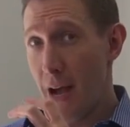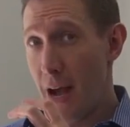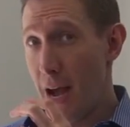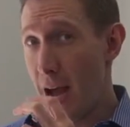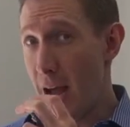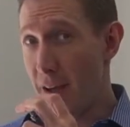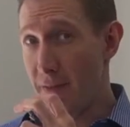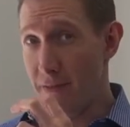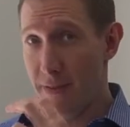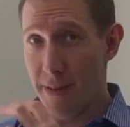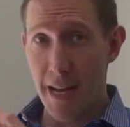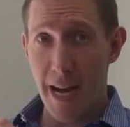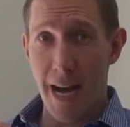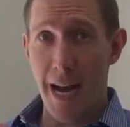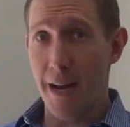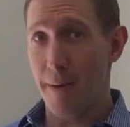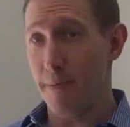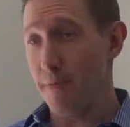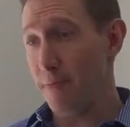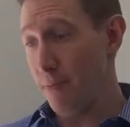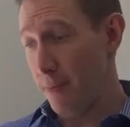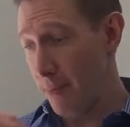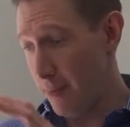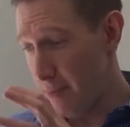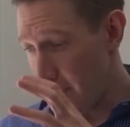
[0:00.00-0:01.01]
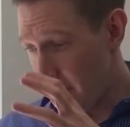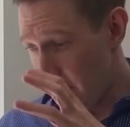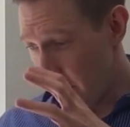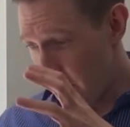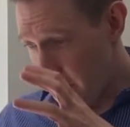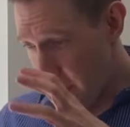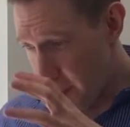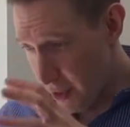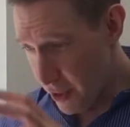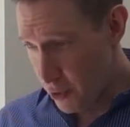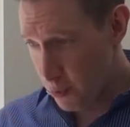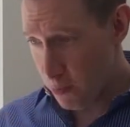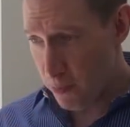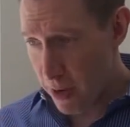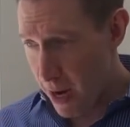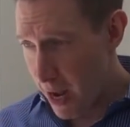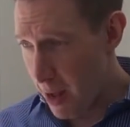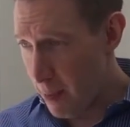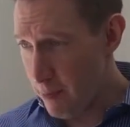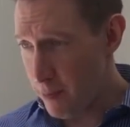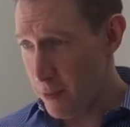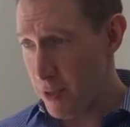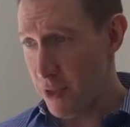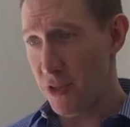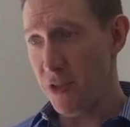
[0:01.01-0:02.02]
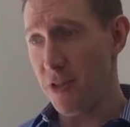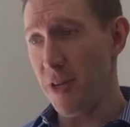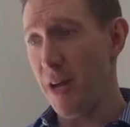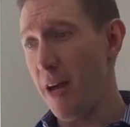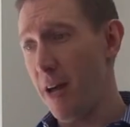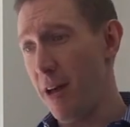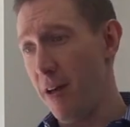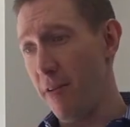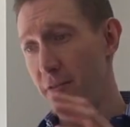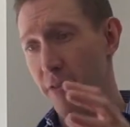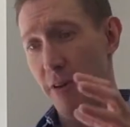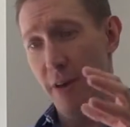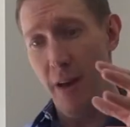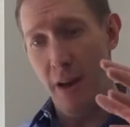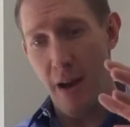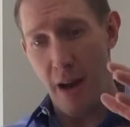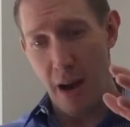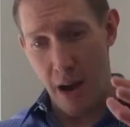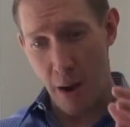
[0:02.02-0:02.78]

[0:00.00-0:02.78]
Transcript: I've got this problem to solve."